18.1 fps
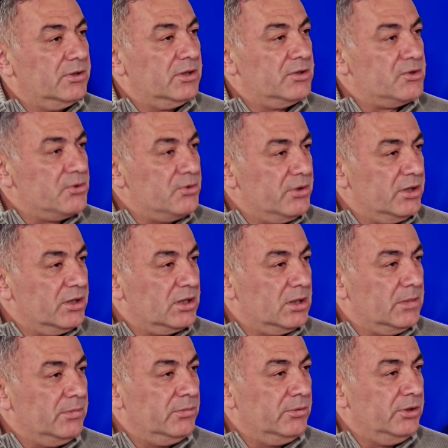Assyrian
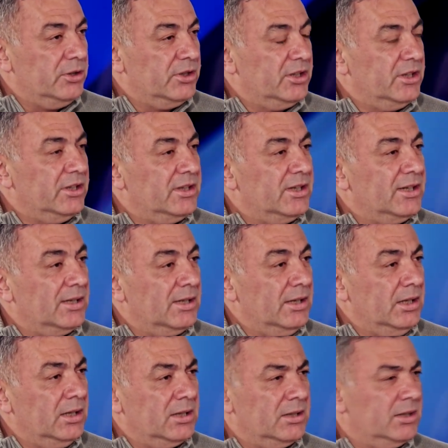community in
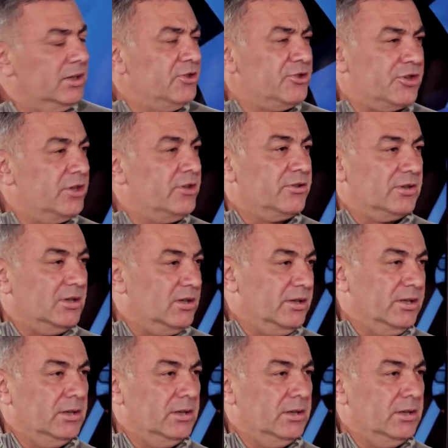LA and in general,